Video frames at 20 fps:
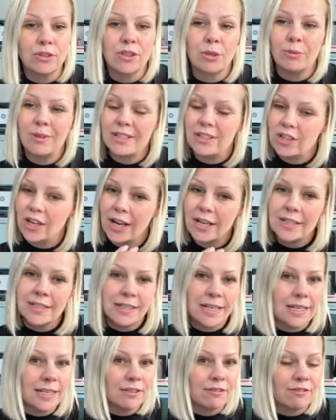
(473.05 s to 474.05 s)
So we just
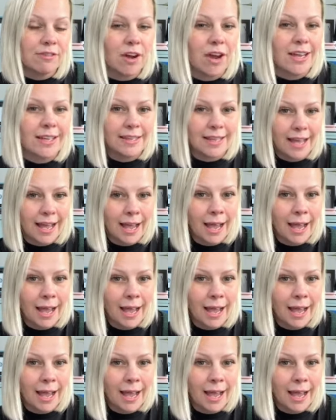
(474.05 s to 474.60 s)
need to find that